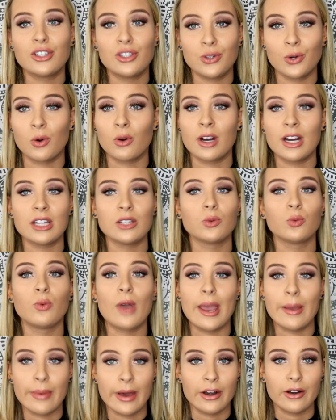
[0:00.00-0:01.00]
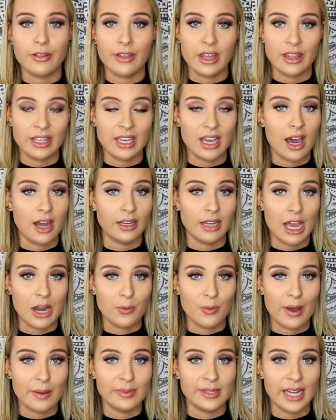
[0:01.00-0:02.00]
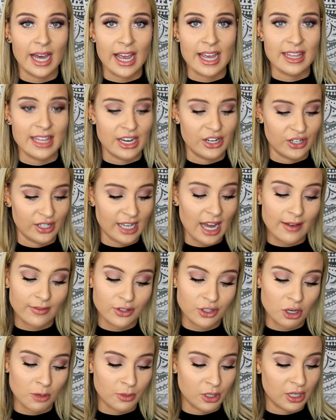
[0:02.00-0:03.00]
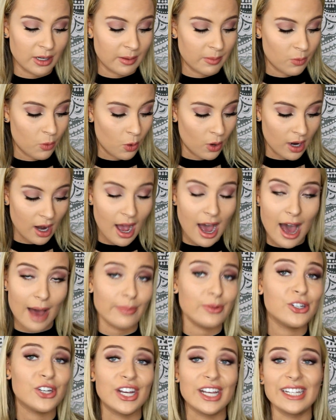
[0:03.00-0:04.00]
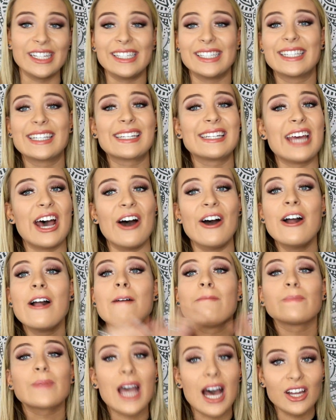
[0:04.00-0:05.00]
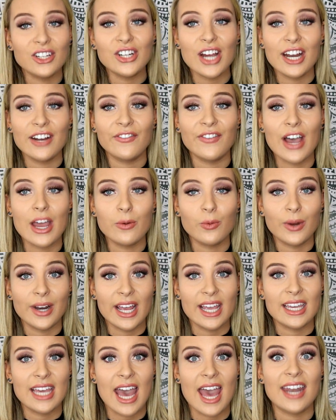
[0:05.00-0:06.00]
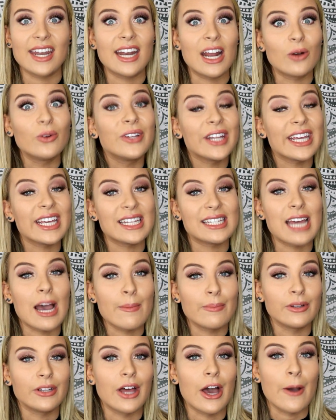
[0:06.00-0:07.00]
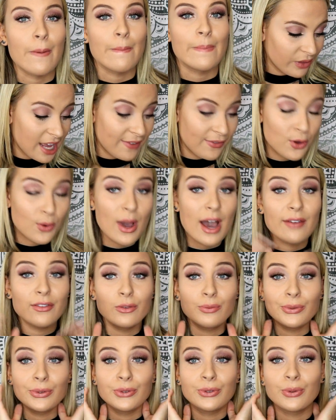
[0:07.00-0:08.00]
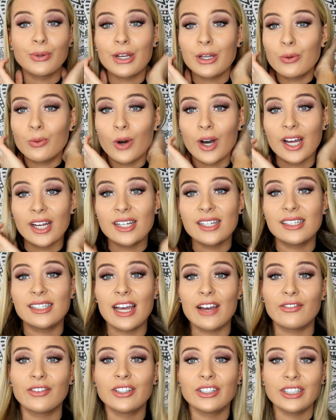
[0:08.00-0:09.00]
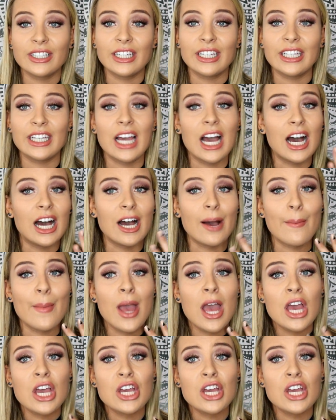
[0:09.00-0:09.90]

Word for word: store is way better than the online website. They just have so many more options. So I'll try to find what I can, and I will link it down below. If you have a Rue twenty-one, definitely um,